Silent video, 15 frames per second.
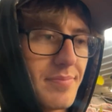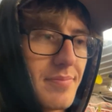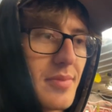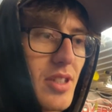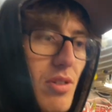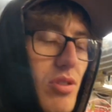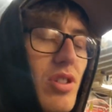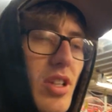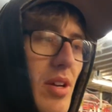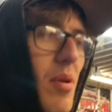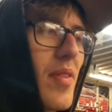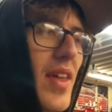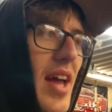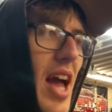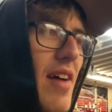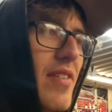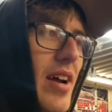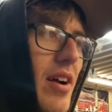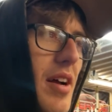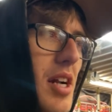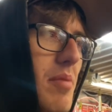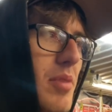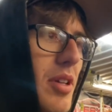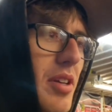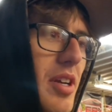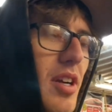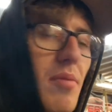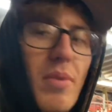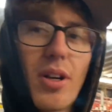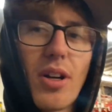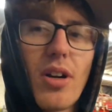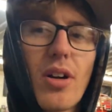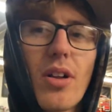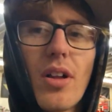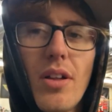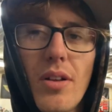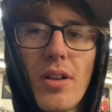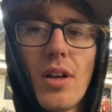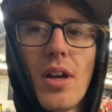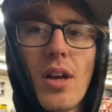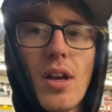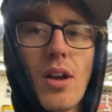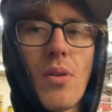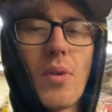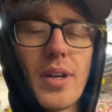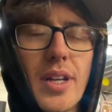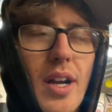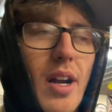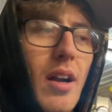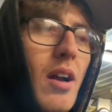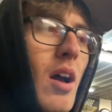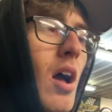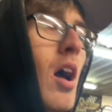usually when they have air in them, you'll hear them gurgle when you're,